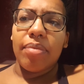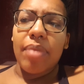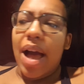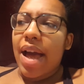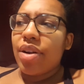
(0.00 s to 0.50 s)

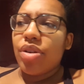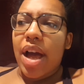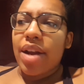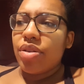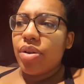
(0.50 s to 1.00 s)
but I
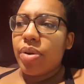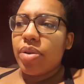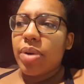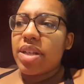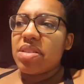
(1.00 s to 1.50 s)
don't know what
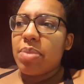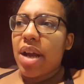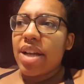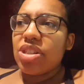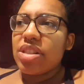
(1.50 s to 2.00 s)
it was, but
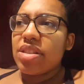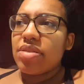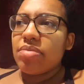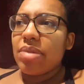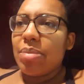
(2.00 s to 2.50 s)
I just
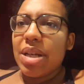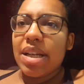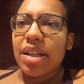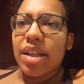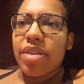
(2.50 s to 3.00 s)

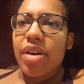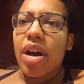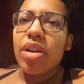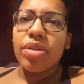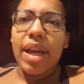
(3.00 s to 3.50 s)
immediately
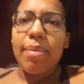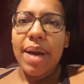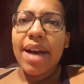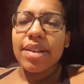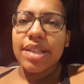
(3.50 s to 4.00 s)
thought, okay,
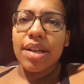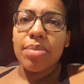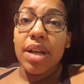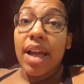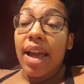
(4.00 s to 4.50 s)

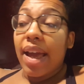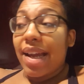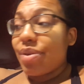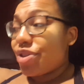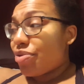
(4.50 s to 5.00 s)
bathtub,
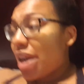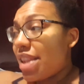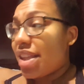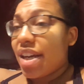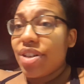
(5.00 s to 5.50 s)
and it was
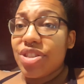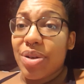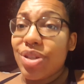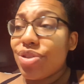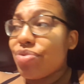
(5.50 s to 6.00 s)
right there.
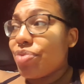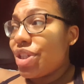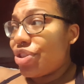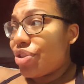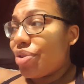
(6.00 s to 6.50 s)
So I just
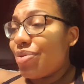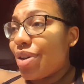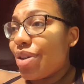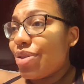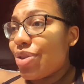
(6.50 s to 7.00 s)
reached
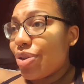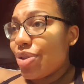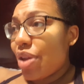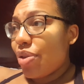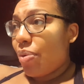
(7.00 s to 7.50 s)
over,
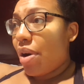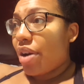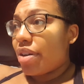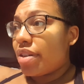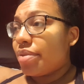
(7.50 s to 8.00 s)
turned on the
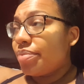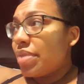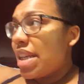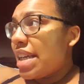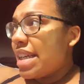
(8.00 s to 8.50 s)
water,
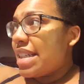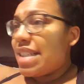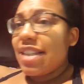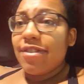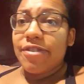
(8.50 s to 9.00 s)

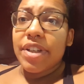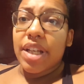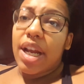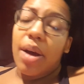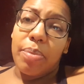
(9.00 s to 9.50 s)
didn't fill
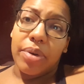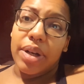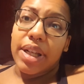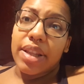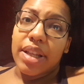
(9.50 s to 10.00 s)
it up or
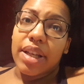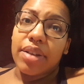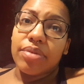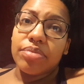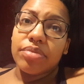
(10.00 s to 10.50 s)

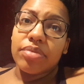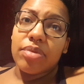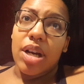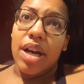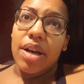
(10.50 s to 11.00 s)
anything.
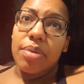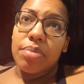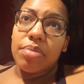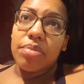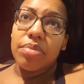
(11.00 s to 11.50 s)
Um